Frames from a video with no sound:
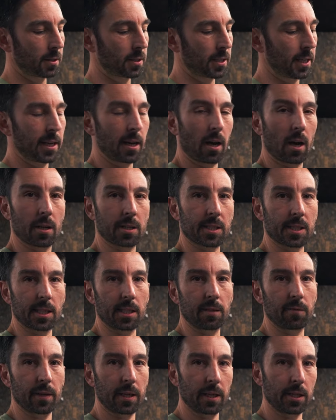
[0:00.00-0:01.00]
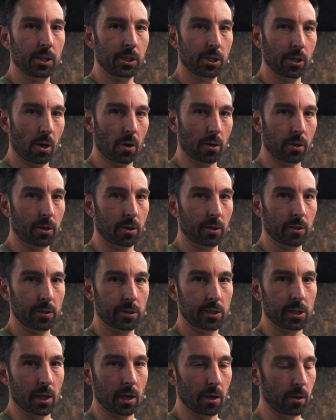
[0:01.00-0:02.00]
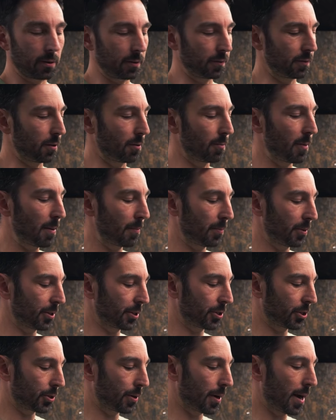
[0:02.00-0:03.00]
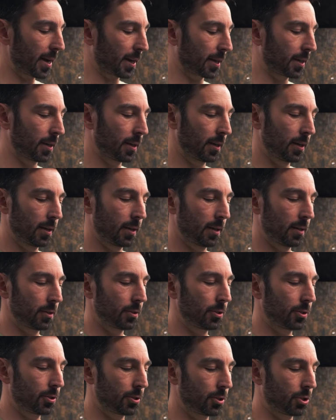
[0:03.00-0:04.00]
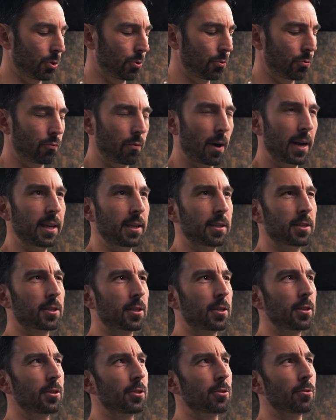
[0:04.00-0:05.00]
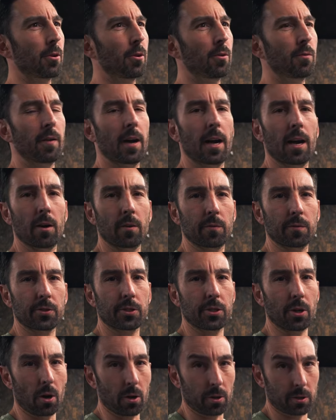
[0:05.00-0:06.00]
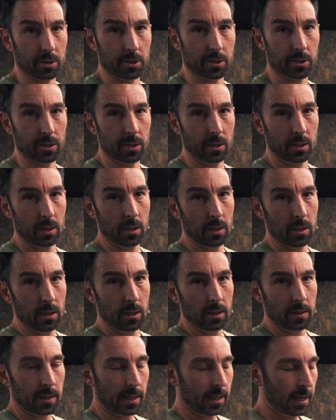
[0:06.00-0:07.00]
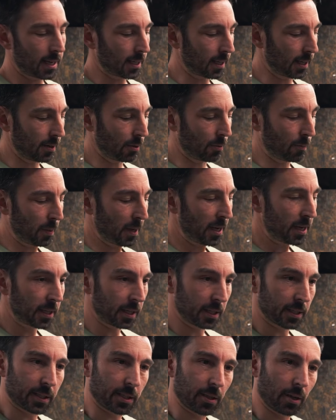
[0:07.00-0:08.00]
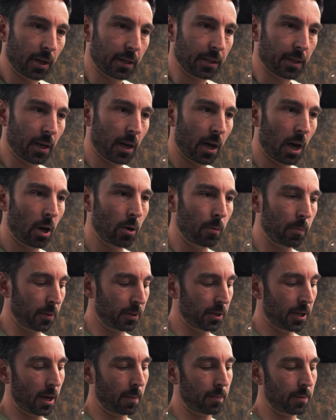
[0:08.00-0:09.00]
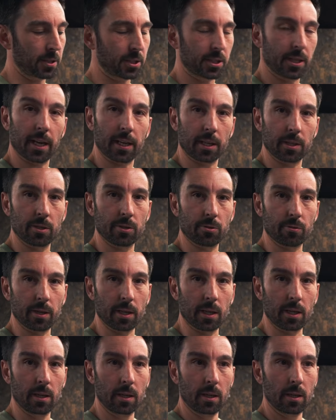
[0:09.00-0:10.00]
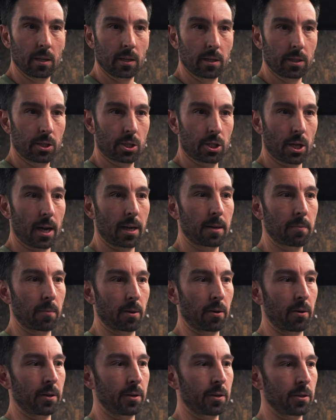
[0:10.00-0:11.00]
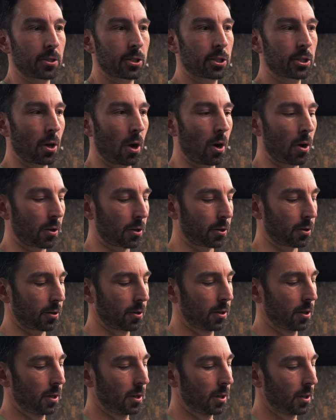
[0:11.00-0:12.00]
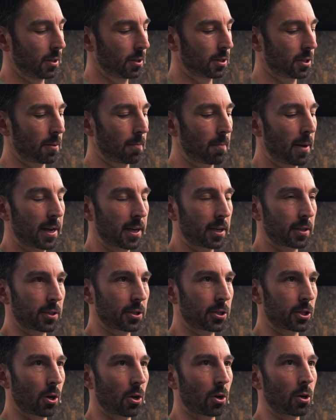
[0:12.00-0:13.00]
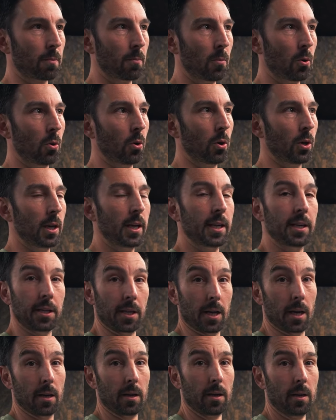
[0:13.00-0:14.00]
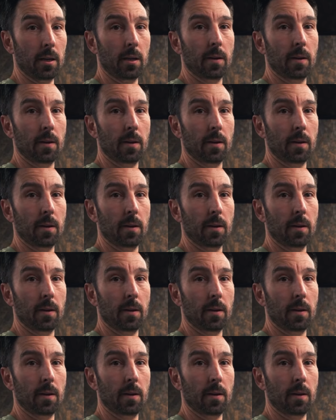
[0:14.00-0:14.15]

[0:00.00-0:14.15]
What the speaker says: DRCV shock. So if you remember the Trek dual rate control valve shocks, they had a little pin inside that opened up a secondary chamber in the shock to make the shock more linear.